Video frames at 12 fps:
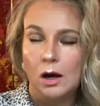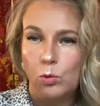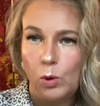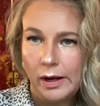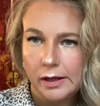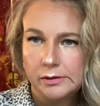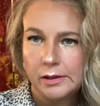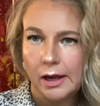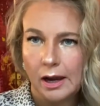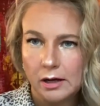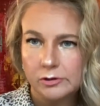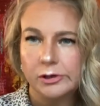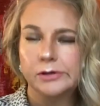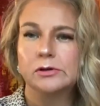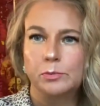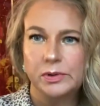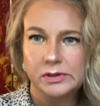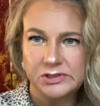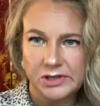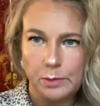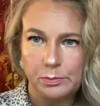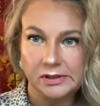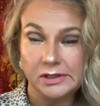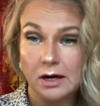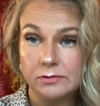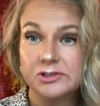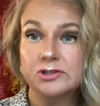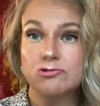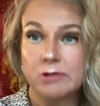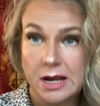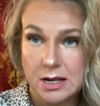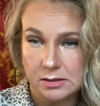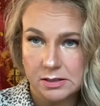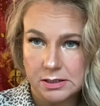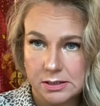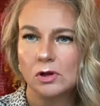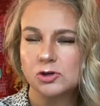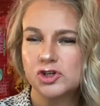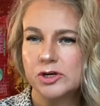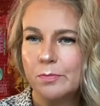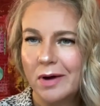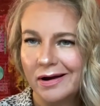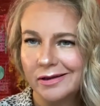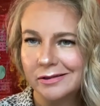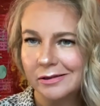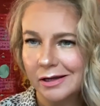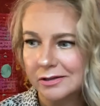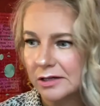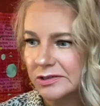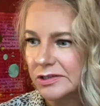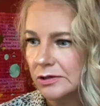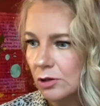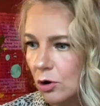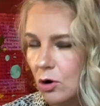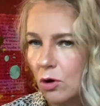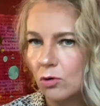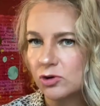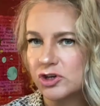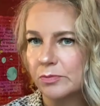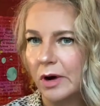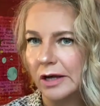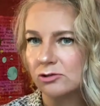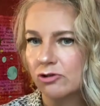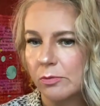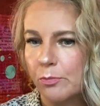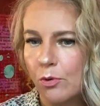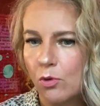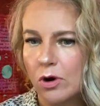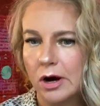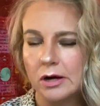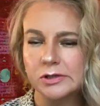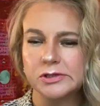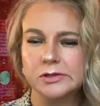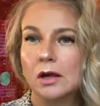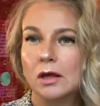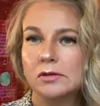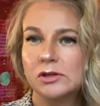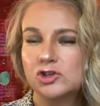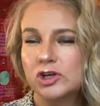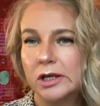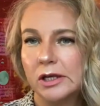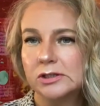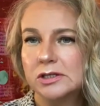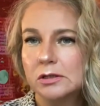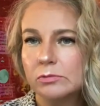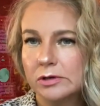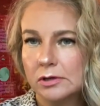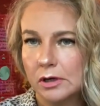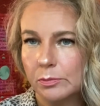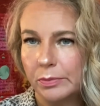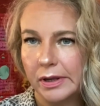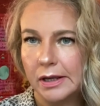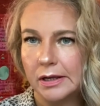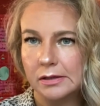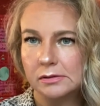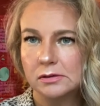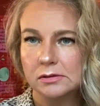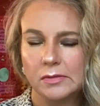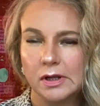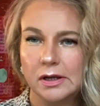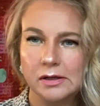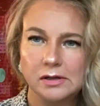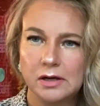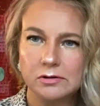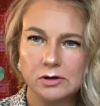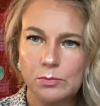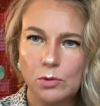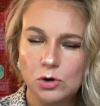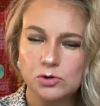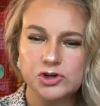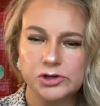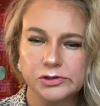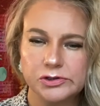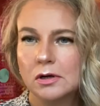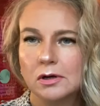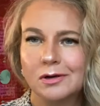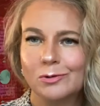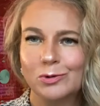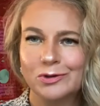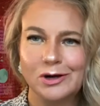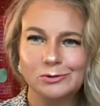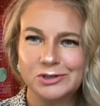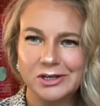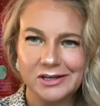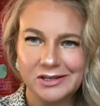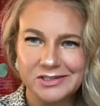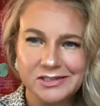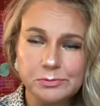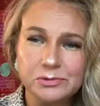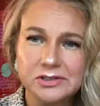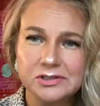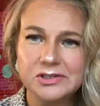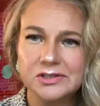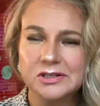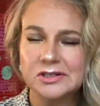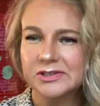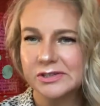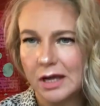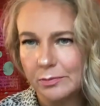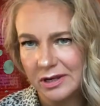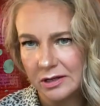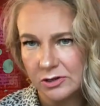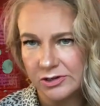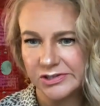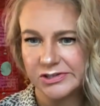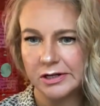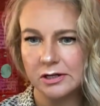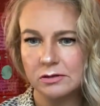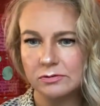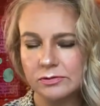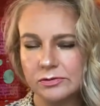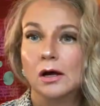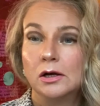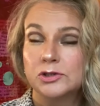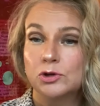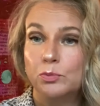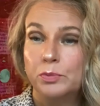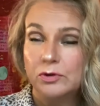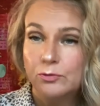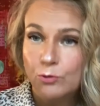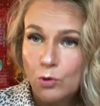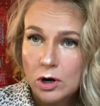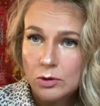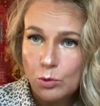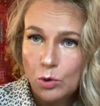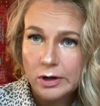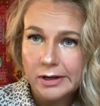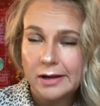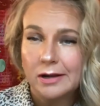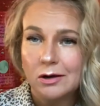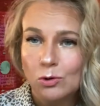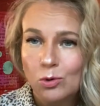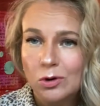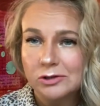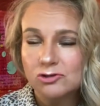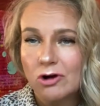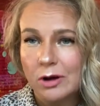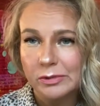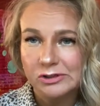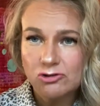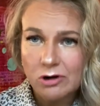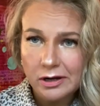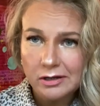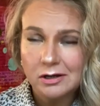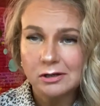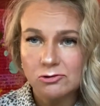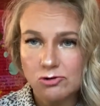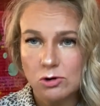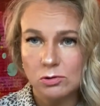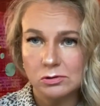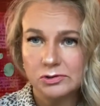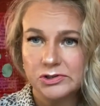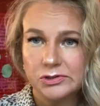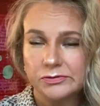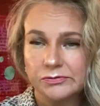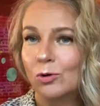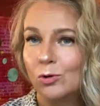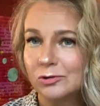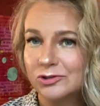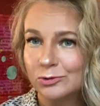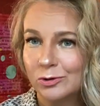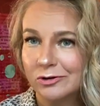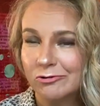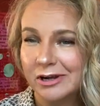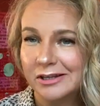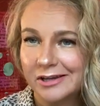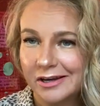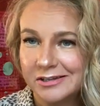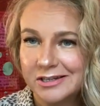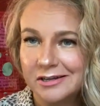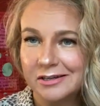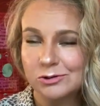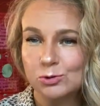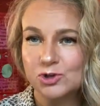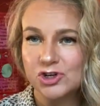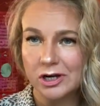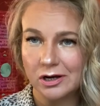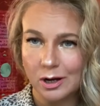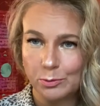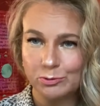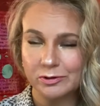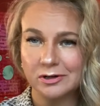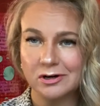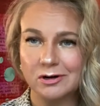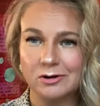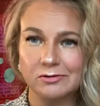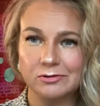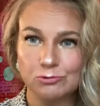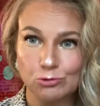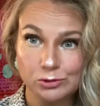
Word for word: When Karen builds up enough strength, she might let us know, she might report that she can deal with her pain and other emotions without taking substances, numbing herself. So before working on trauma triangle roles, also a great idea to check up with her through